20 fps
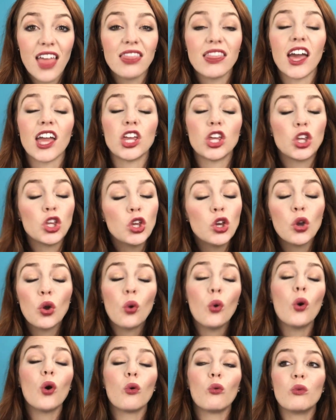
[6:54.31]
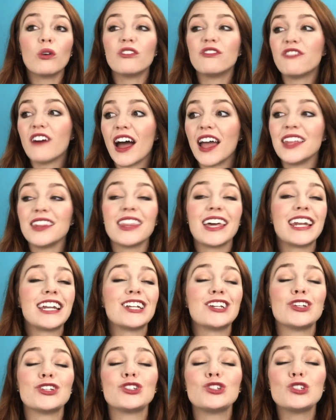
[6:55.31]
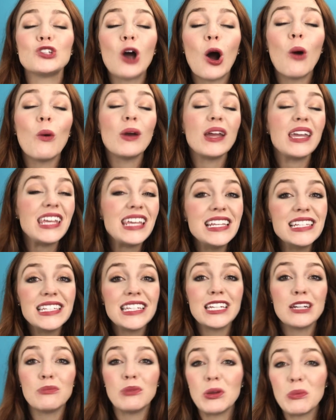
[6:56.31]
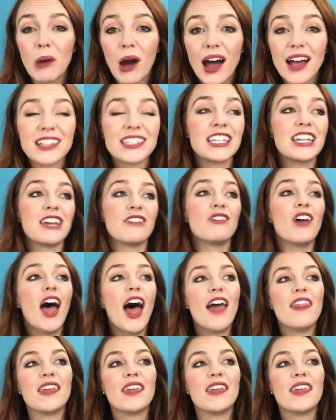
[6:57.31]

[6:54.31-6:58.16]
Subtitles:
that you will find that it is so easy to be positive,